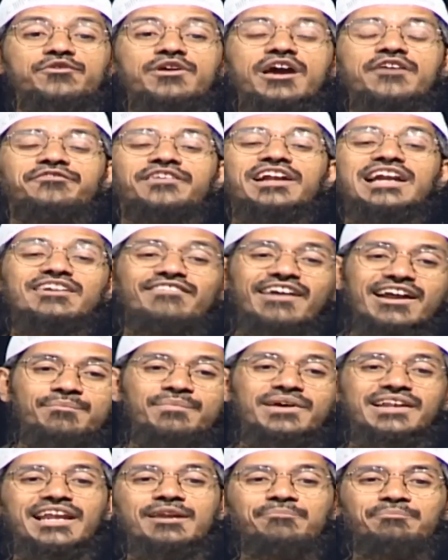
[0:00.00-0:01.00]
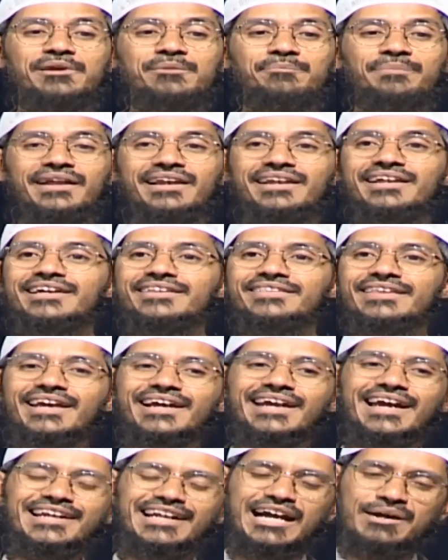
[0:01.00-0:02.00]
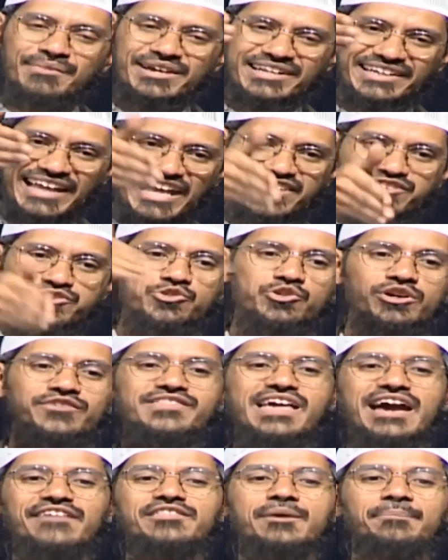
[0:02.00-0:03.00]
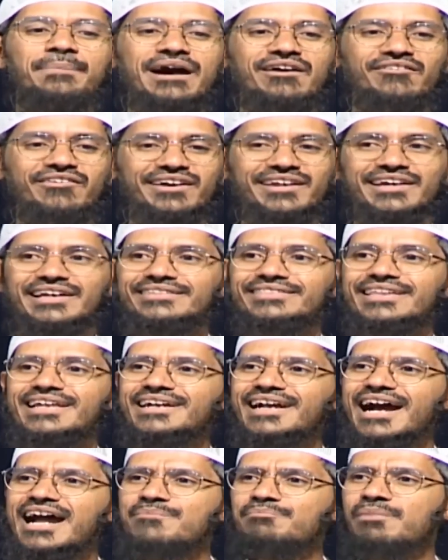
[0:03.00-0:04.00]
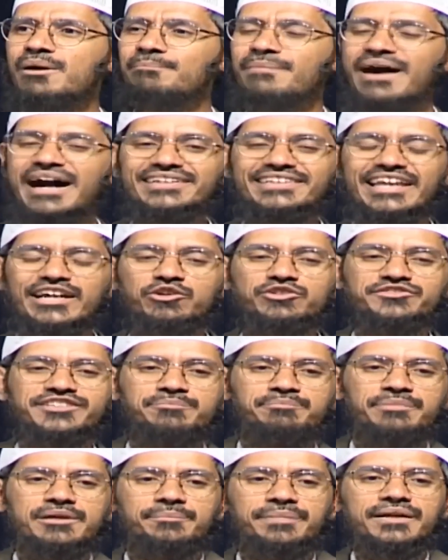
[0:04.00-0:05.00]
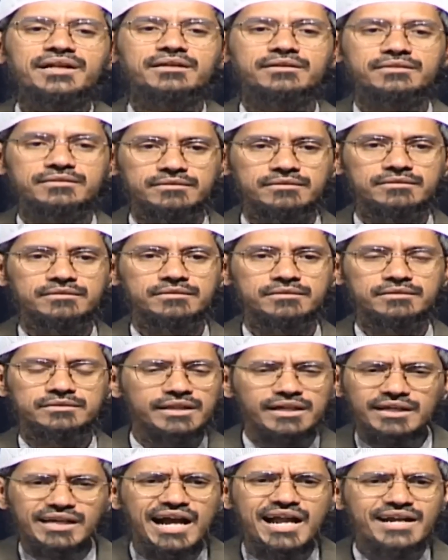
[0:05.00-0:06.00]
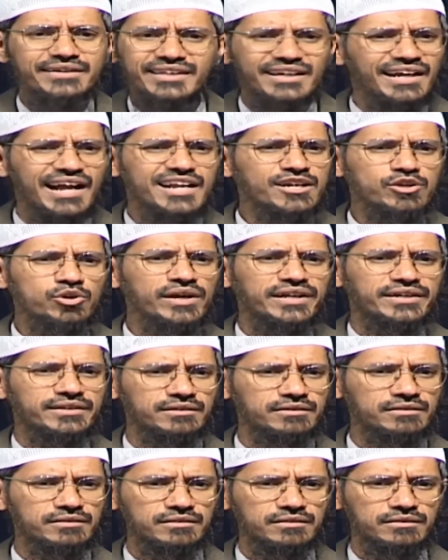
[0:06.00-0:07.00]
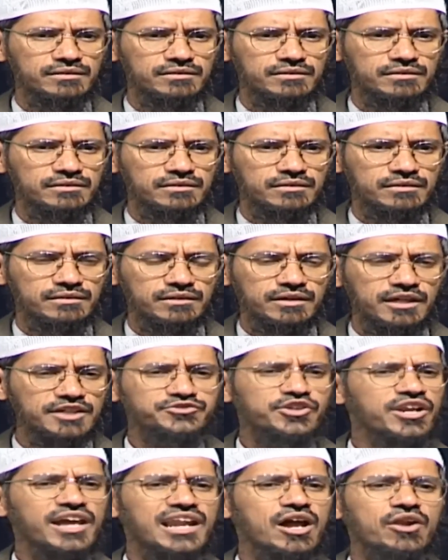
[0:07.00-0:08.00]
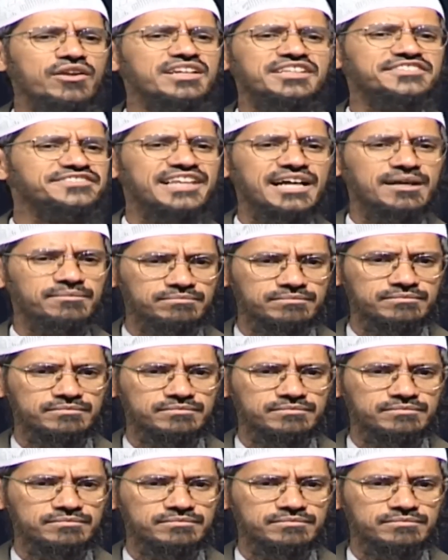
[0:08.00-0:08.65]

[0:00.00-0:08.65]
if you have killed 1 million people, they can come and catch you if they have the power. They can't bombard the innocent people. They can't do it. It's not allowed in Islam.